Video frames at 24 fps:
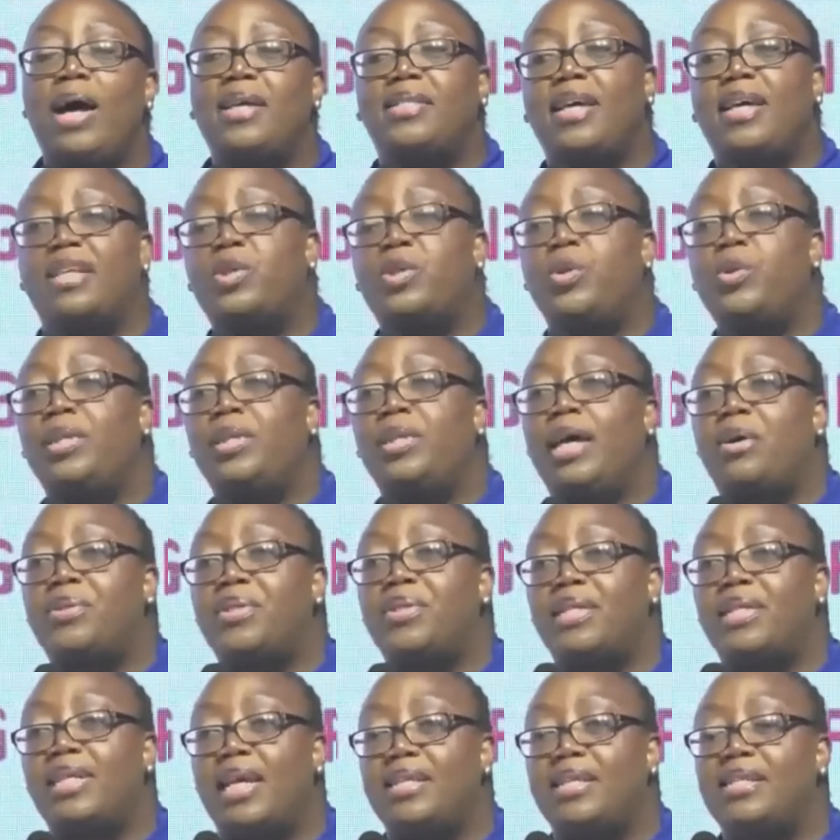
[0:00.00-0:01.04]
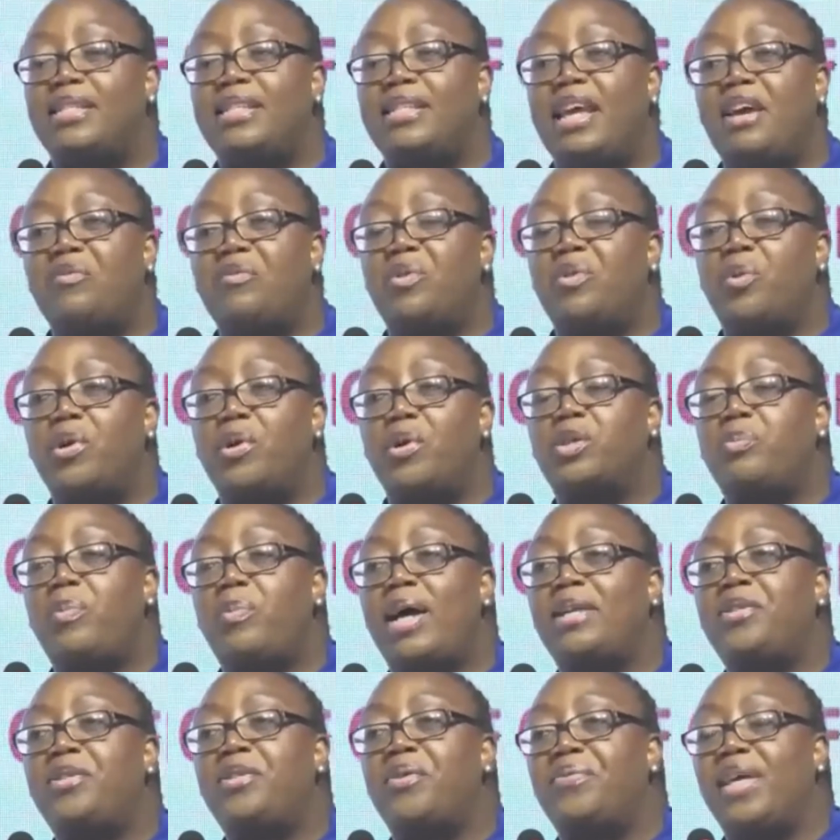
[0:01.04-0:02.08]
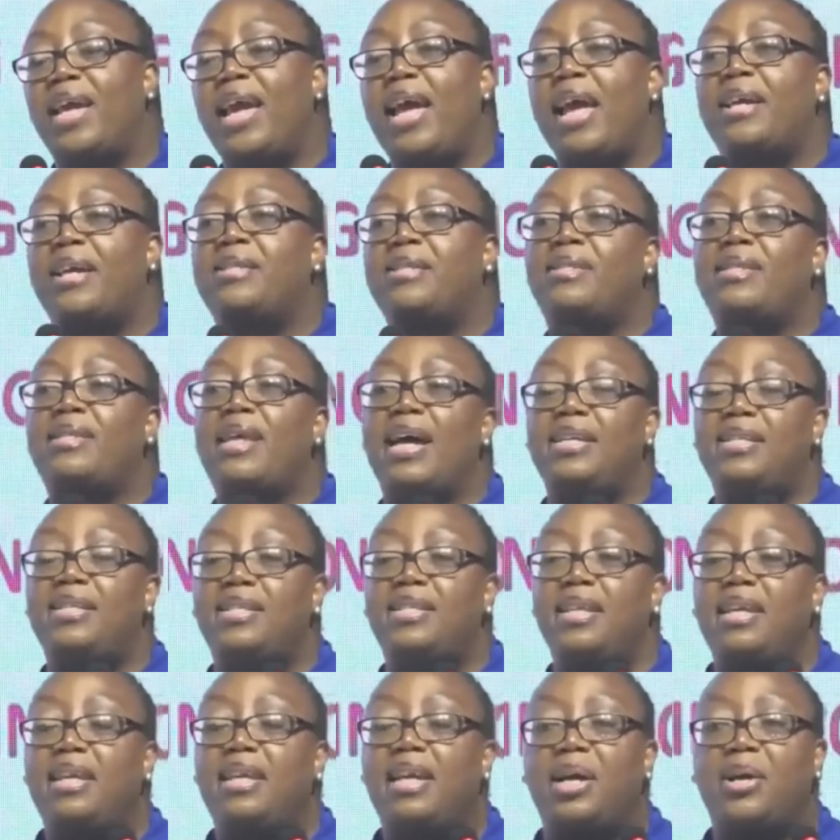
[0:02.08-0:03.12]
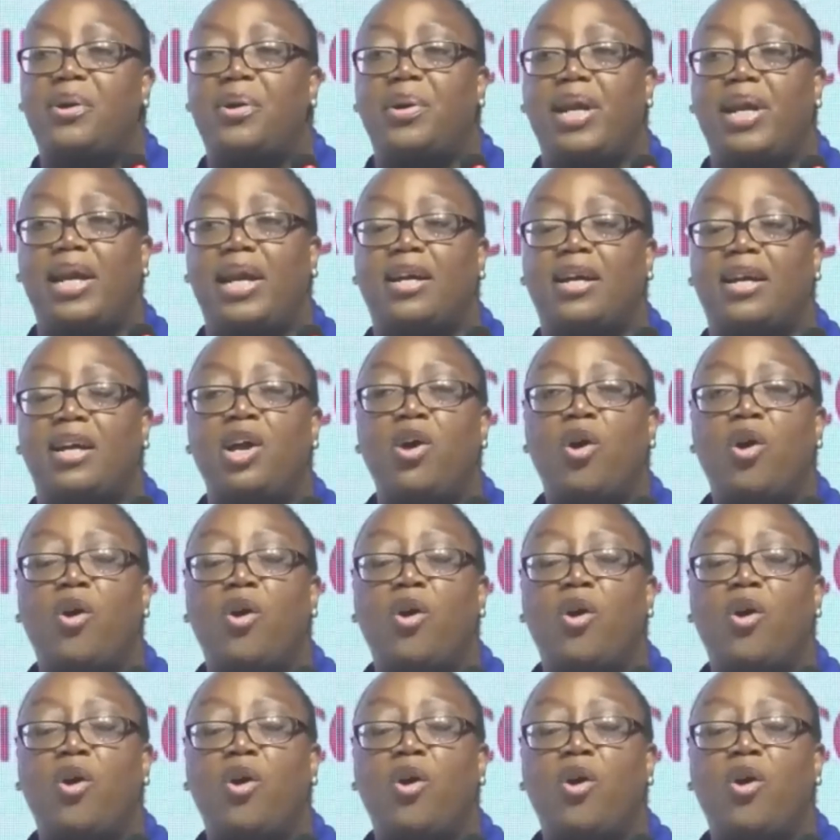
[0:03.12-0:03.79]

as at 2007, was part of the exciting career